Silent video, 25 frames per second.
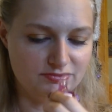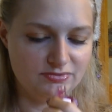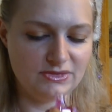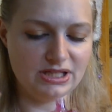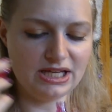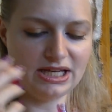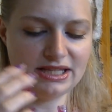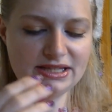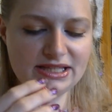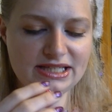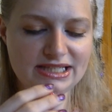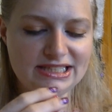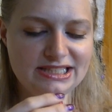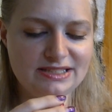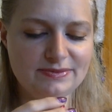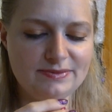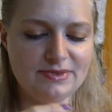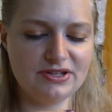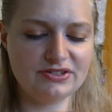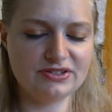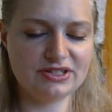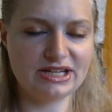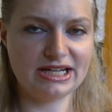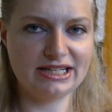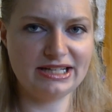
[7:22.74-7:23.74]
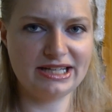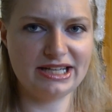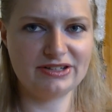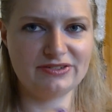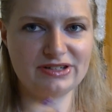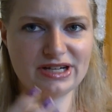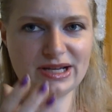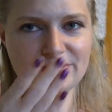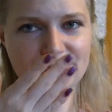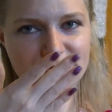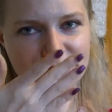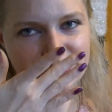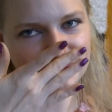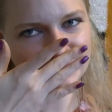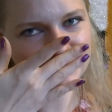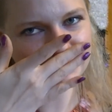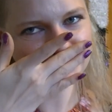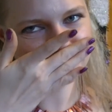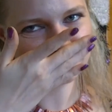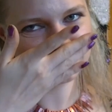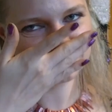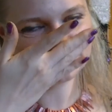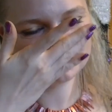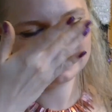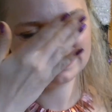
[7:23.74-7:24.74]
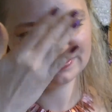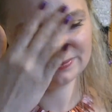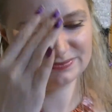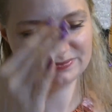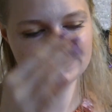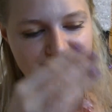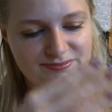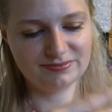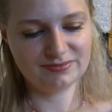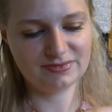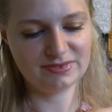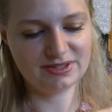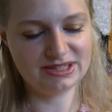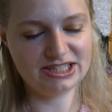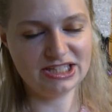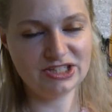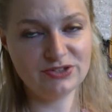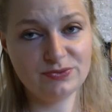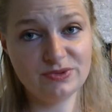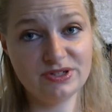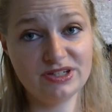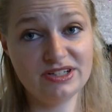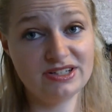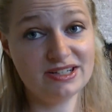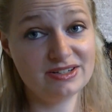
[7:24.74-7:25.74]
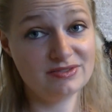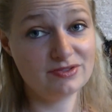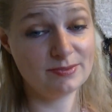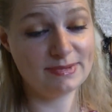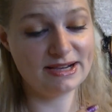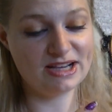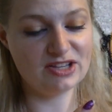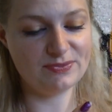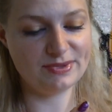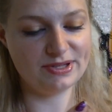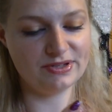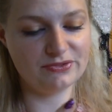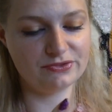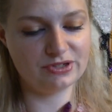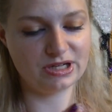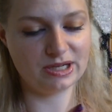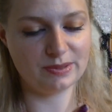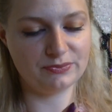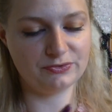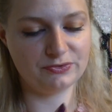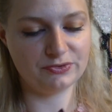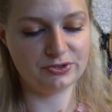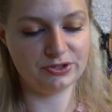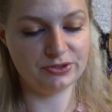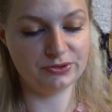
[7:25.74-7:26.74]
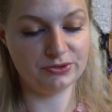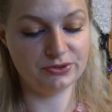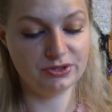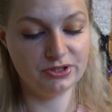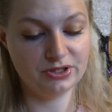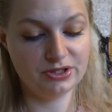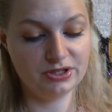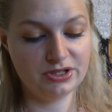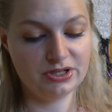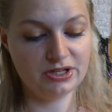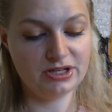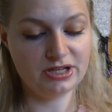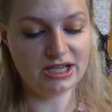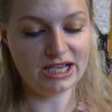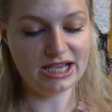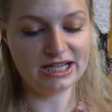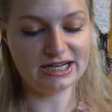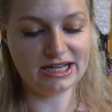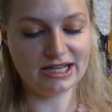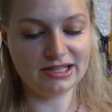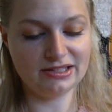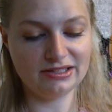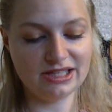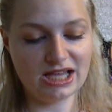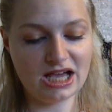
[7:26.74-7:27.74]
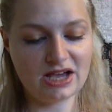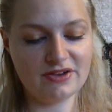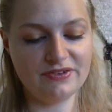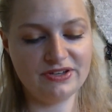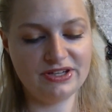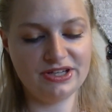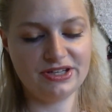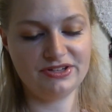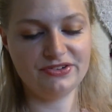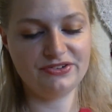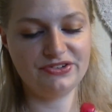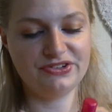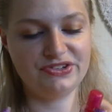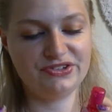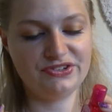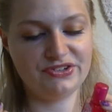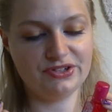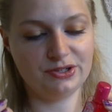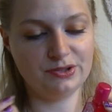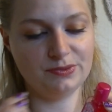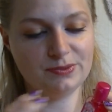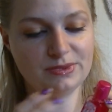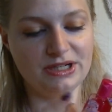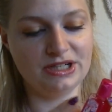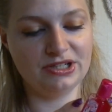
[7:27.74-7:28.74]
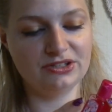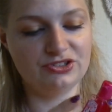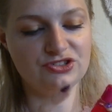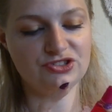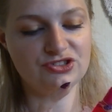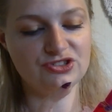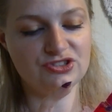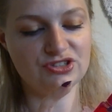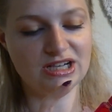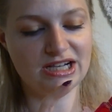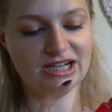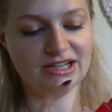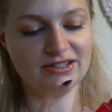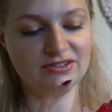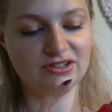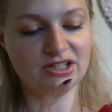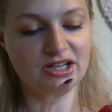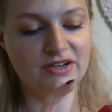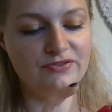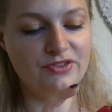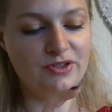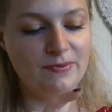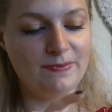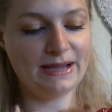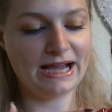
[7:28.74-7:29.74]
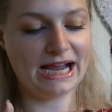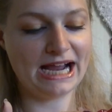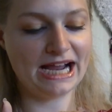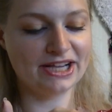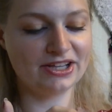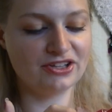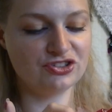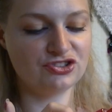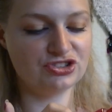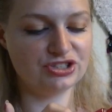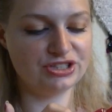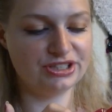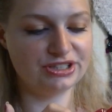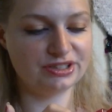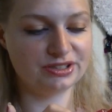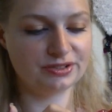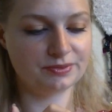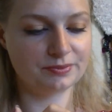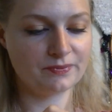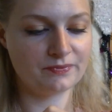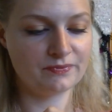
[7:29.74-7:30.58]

And this smells kind of like grapefruit. Ooh. This one reminds me of grapefruit. And I love it so much. I love the packaging.